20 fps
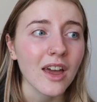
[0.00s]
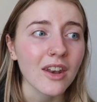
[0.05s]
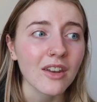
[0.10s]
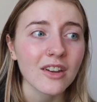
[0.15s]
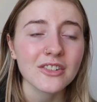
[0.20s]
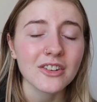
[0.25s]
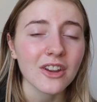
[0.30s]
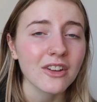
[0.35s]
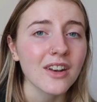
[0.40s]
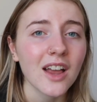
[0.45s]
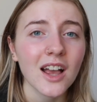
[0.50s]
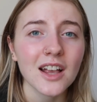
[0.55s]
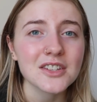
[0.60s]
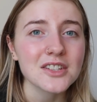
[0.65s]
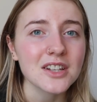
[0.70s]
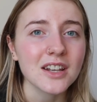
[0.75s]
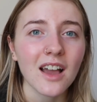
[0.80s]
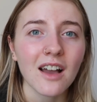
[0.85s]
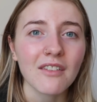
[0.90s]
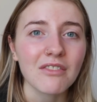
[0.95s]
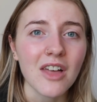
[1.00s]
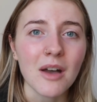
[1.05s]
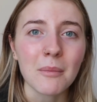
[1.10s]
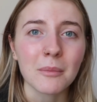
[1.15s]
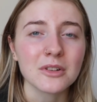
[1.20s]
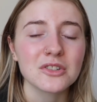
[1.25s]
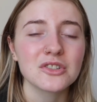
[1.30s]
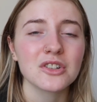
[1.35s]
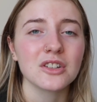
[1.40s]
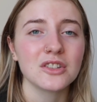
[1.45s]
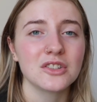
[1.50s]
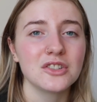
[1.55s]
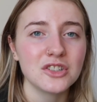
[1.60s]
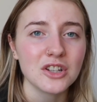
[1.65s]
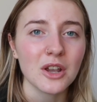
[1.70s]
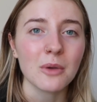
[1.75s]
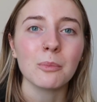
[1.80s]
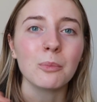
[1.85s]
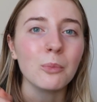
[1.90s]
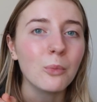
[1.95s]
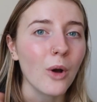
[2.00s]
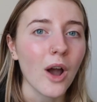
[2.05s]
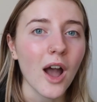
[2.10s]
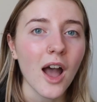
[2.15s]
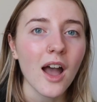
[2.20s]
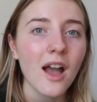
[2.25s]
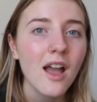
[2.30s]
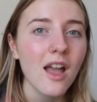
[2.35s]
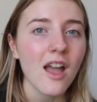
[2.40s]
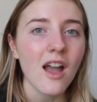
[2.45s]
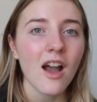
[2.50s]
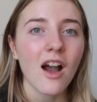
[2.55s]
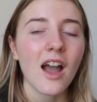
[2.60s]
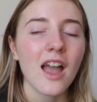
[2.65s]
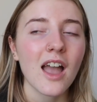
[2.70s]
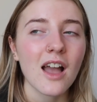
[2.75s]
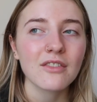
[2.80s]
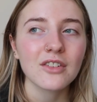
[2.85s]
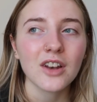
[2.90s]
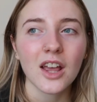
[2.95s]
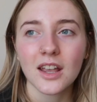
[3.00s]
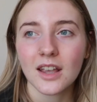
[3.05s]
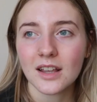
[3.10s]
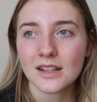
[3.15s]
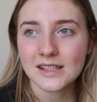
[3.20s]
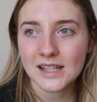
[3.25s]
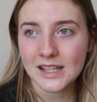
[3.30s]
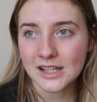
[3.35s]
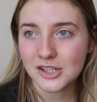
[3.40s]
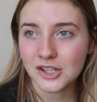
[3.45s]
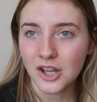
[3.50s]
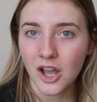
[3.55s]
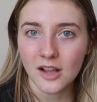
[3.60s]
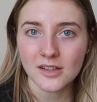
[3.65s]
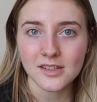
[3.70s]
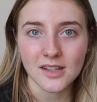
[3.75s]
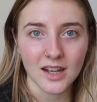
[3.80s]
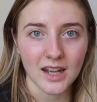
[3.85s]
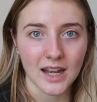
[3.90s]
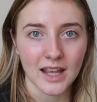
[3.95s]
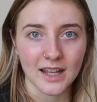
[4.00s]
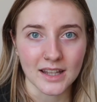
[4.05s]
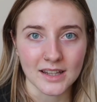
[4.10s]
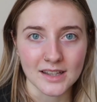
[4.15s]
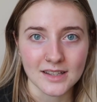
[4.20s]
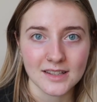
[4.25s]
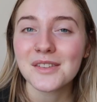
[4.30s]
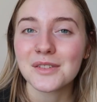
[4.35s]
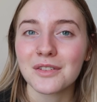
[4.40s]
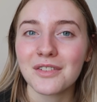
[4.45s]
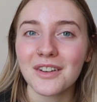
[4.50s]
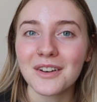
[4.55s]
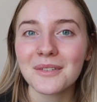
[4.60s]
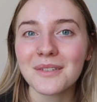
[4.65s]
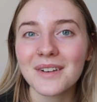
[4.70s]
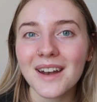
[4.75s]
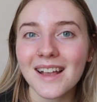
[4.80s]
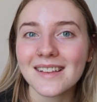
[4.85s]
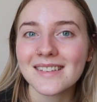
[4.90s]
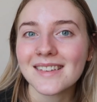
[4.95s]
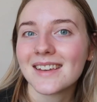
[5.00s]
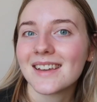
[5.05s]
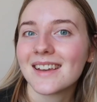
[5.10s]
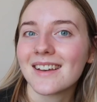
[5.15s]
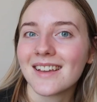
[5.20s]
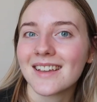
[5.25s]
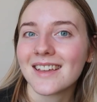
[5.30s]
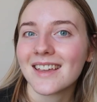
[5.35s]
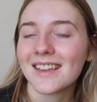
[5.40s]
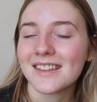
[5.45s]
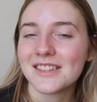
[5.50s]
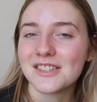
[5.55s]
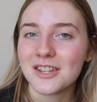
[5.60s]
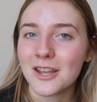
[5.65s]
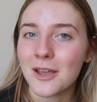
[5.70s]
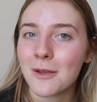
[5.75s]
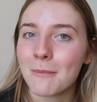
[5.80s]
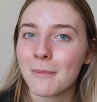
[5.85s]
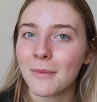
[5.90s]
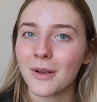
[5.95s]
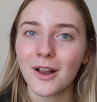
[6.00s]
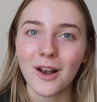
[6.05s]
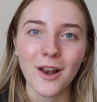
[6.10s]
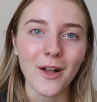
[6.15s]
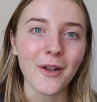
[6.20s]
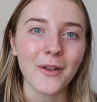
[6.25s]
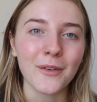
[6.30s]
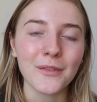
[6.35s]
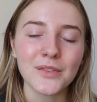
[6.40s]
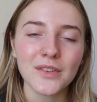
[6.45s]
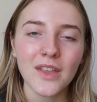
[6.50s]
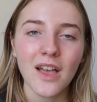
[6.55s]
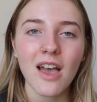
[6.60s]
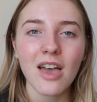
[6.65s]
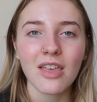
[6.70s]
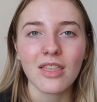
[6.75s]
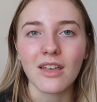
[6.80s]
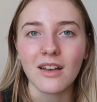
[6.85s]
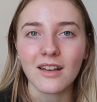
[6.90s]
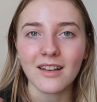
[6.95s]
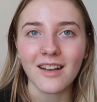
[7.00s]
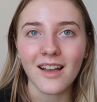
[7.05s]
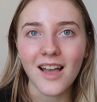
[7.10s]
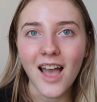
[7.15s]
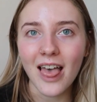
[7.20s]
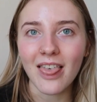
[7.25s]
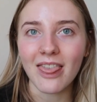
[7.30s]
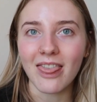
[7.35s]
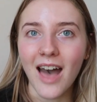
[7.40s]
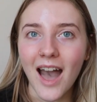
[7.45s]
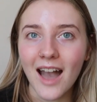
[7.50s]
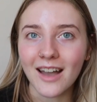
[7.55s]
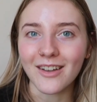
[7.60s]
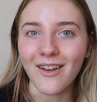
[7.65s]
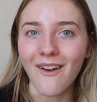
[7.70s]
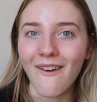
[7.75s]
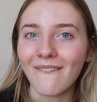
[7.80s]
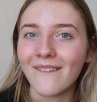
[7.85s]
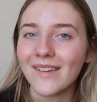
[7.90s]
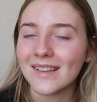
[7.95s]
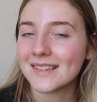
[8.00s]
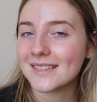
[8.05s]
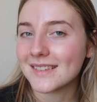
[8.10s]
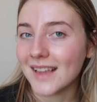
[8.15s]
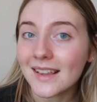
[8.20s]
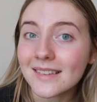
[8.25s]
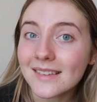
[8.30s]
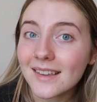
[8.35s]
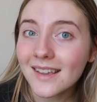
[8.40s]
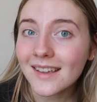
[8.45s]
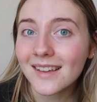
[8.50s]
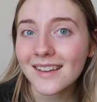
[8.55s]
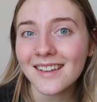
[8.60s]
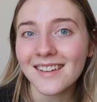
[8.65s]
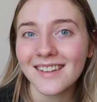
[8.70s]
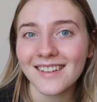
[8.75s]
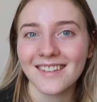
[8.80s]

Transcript: and I don't actually have that much gym wear. I have like t-shirts and leggings. So if anyone has any like gym clothes that are that girl aesthetic,